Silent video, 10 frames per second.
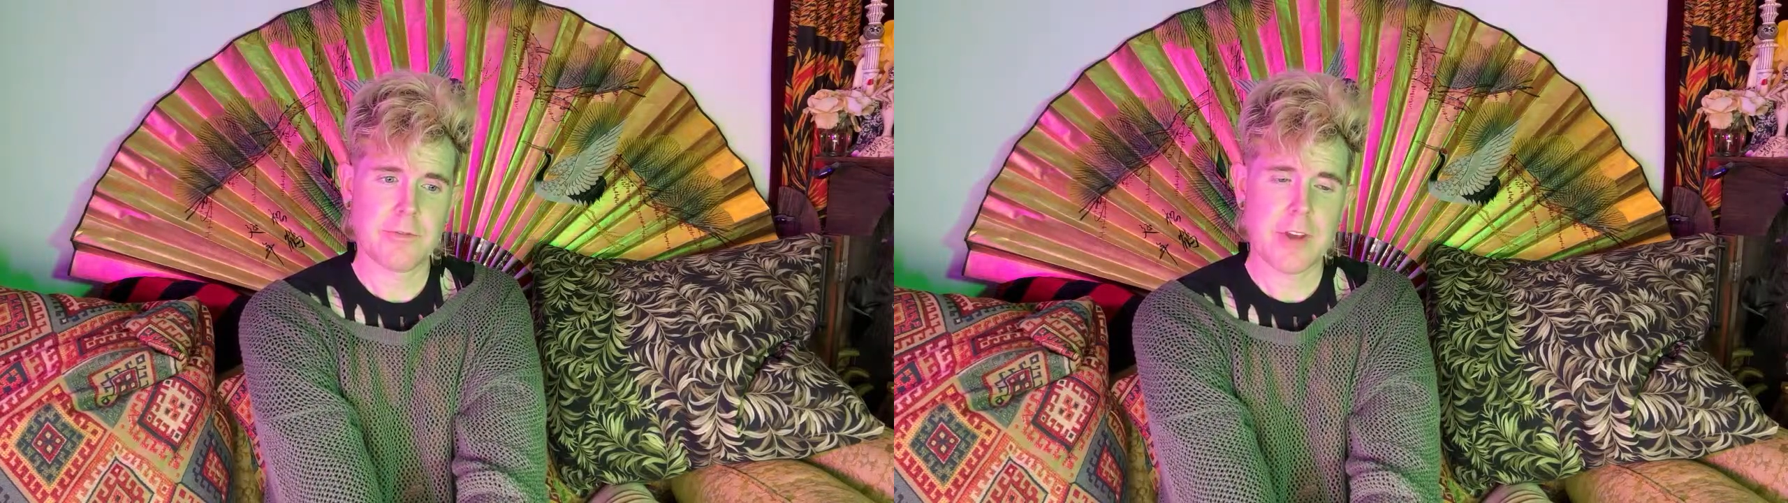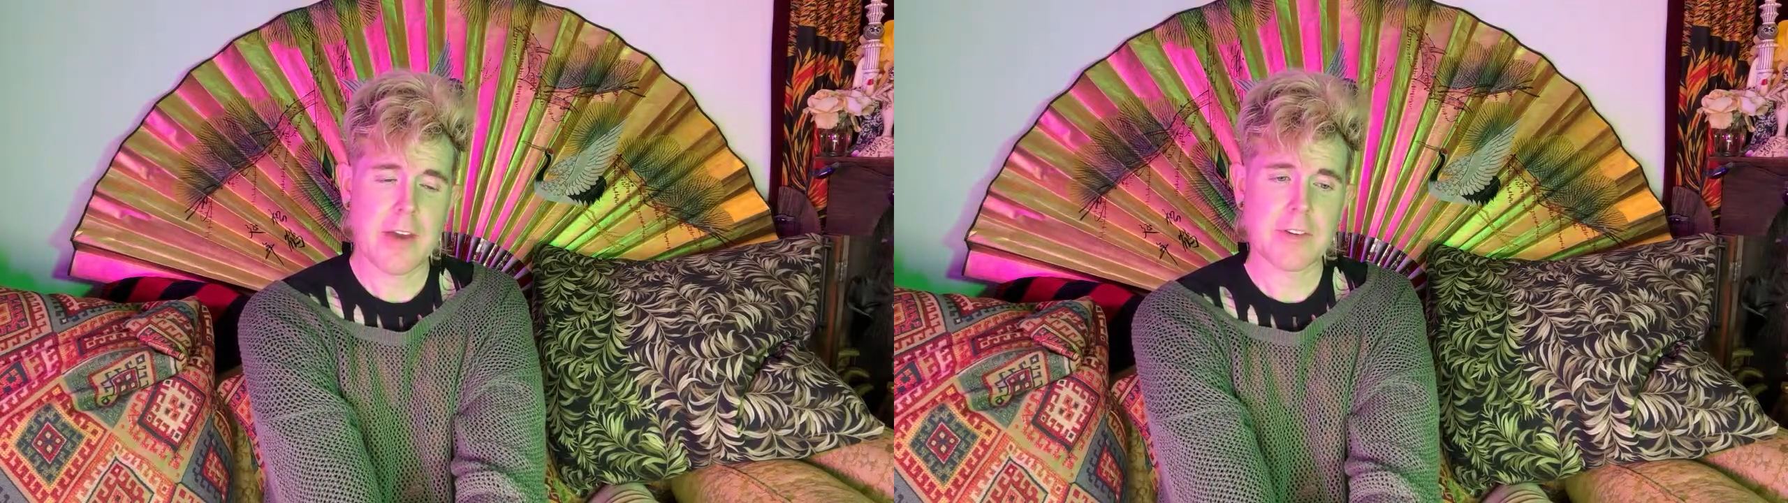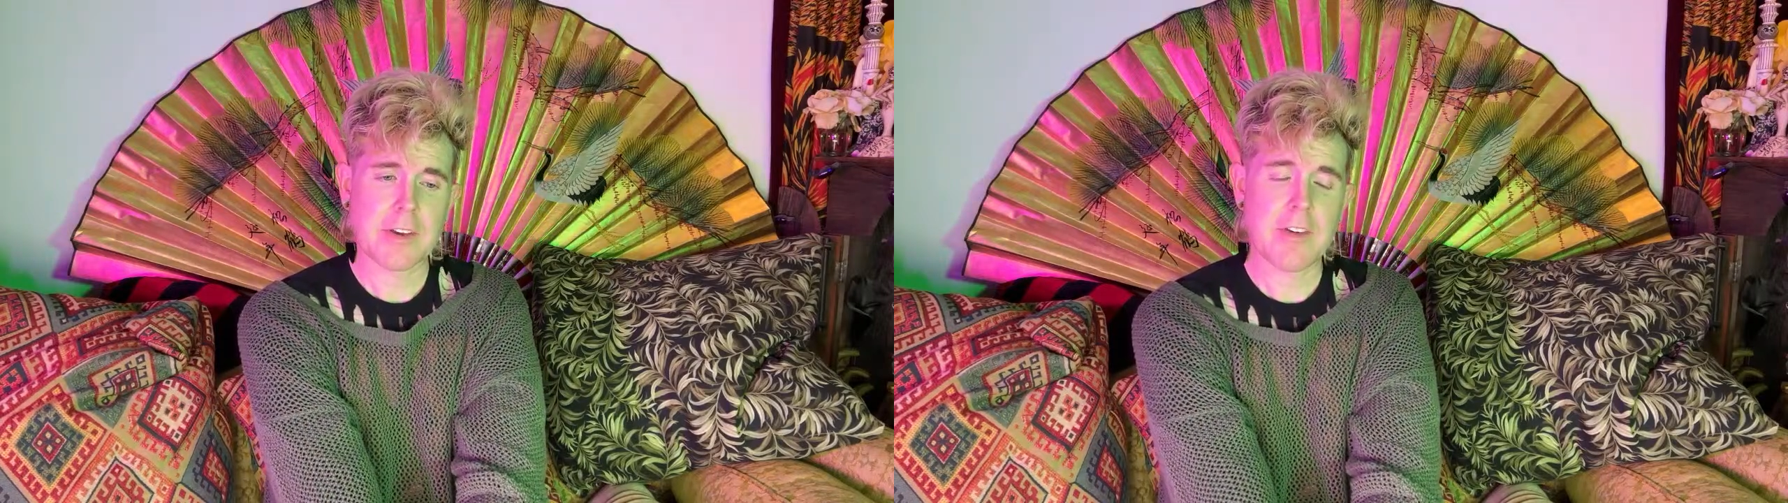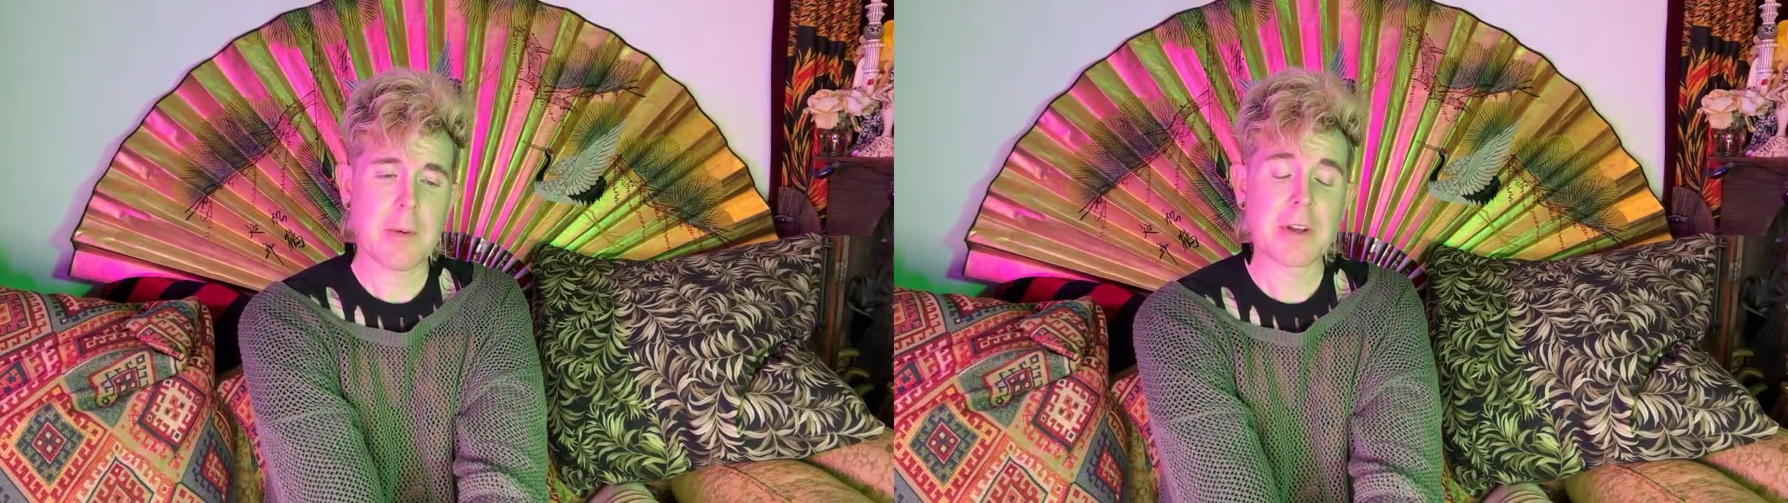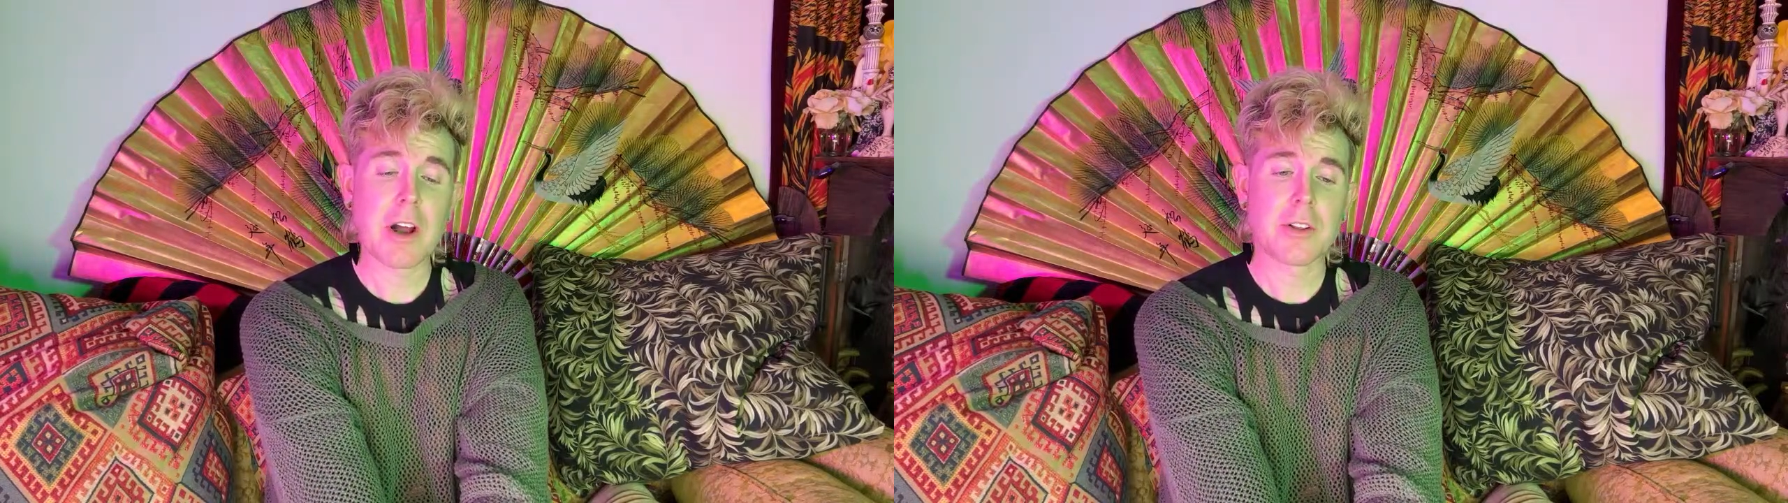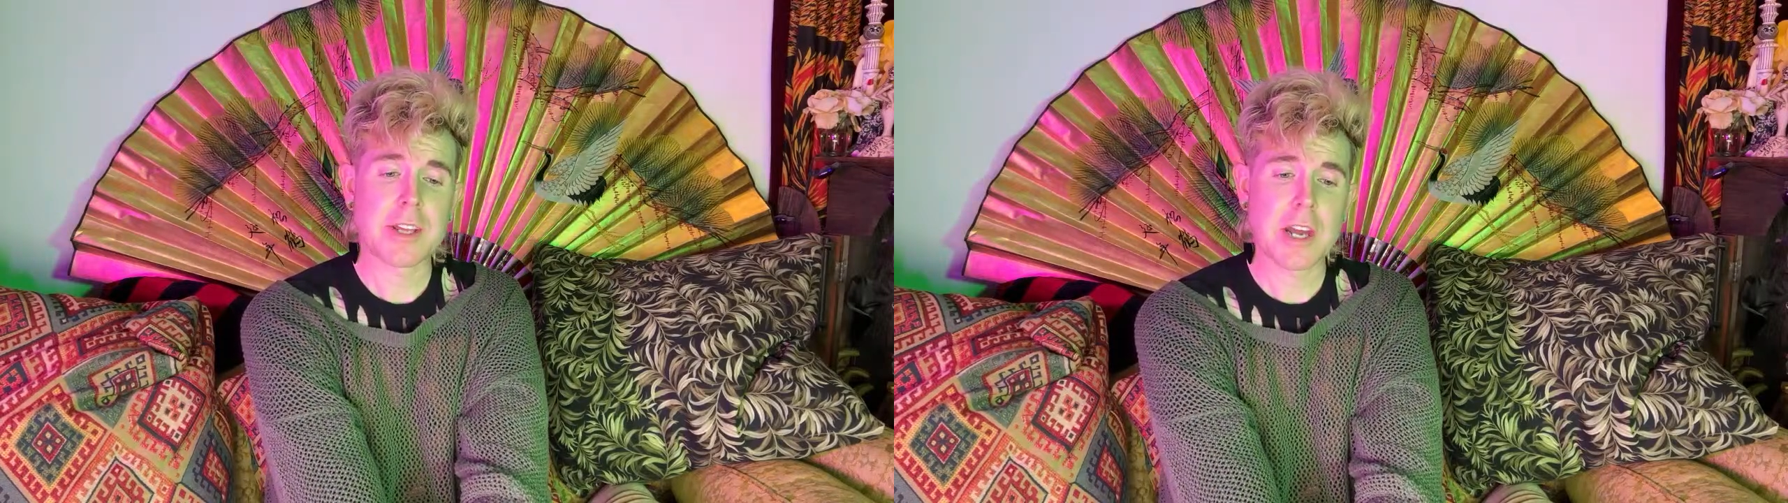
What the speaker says: having a family holiday